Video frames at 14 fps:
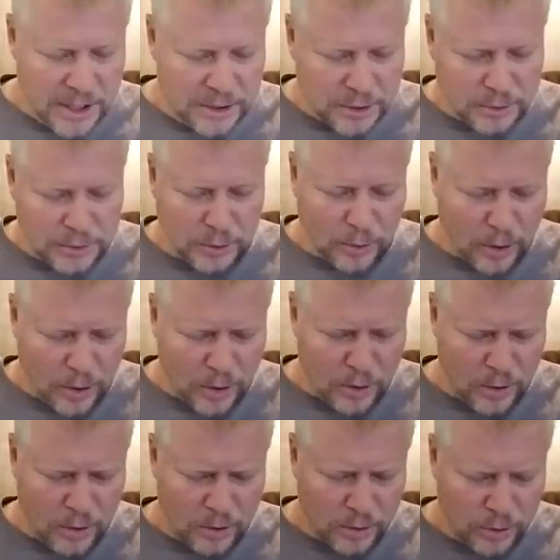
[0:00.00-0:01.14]
So to
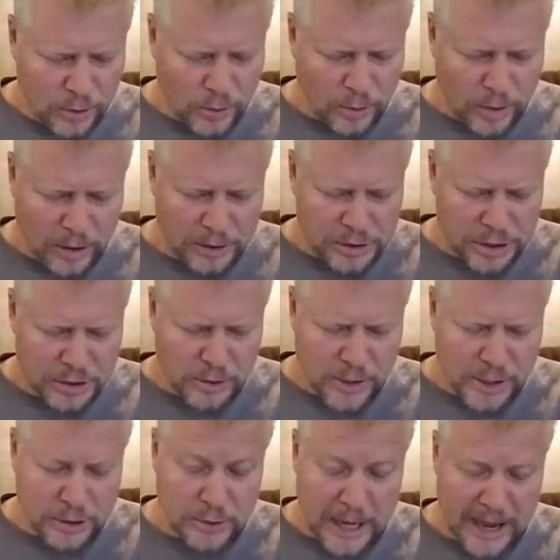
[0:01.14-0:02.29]
all who are just
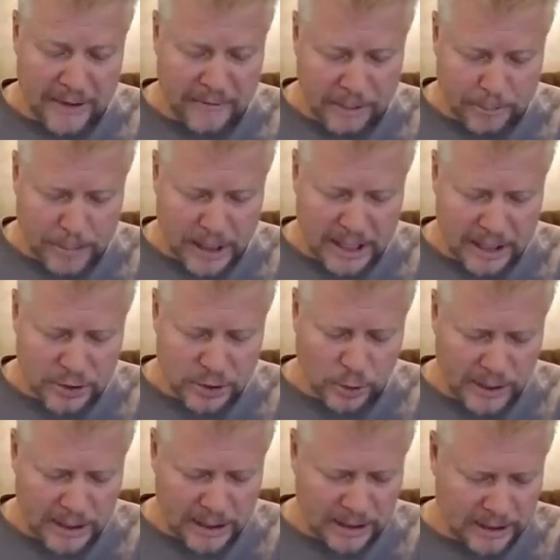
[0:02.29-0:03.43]
going to have a bucket
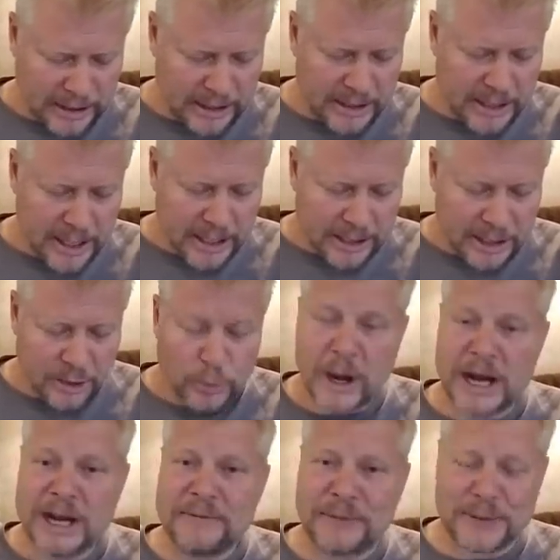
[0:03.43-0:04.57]
toilet lid, get
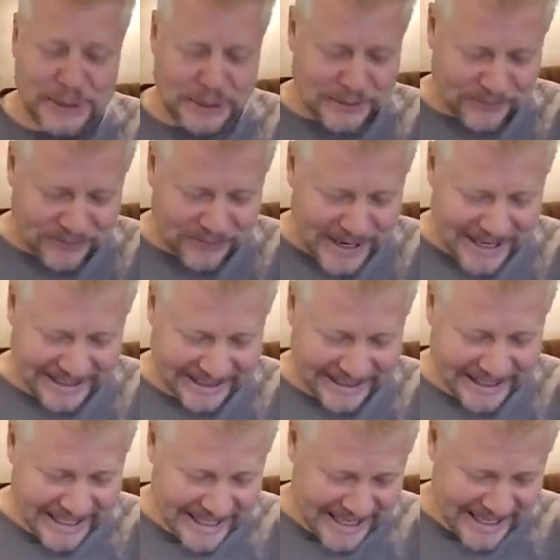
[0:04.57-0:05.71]
ready for some fun.
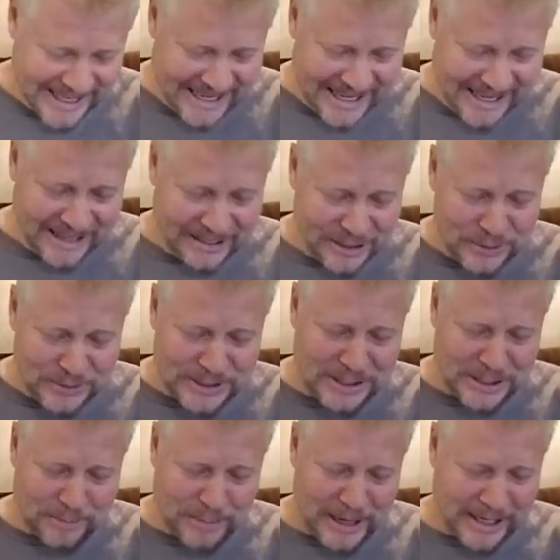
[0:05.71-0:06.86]
Using
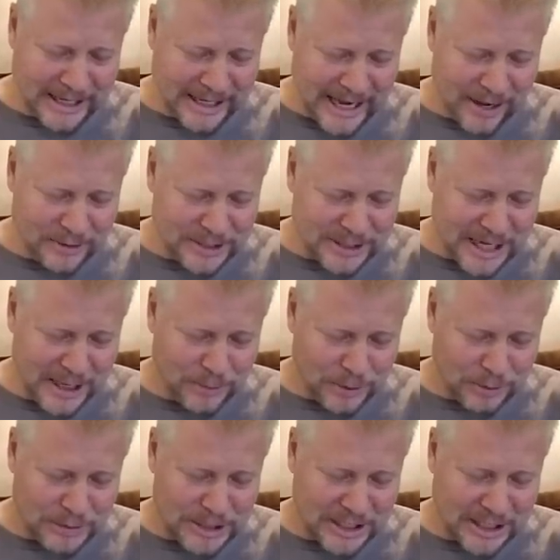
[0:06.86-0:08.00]
the bucket outside
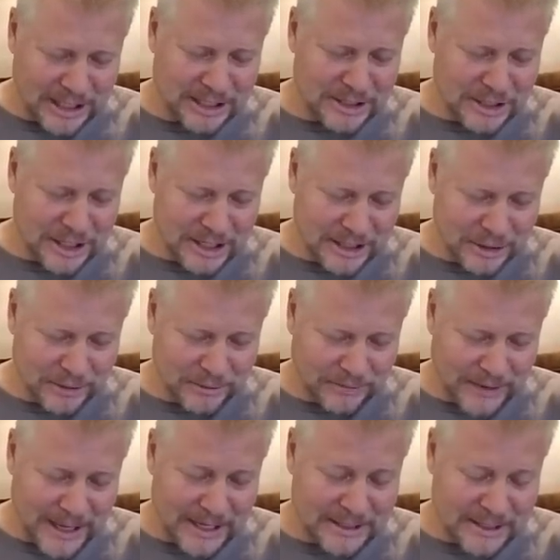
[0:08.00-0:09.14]
with mosquitoes in your
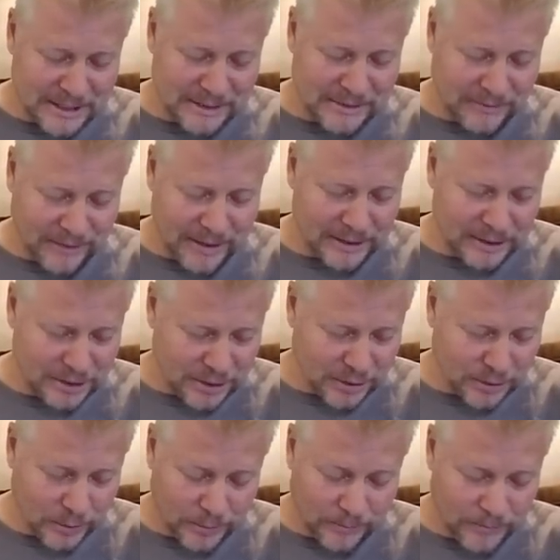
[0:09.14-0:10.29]
face is fun
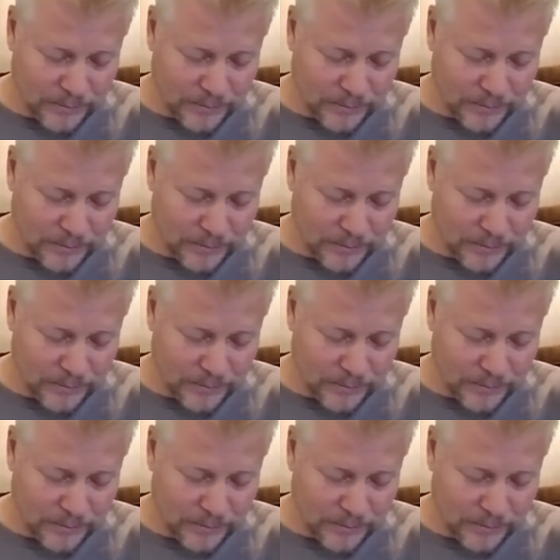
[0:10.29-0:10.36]
too.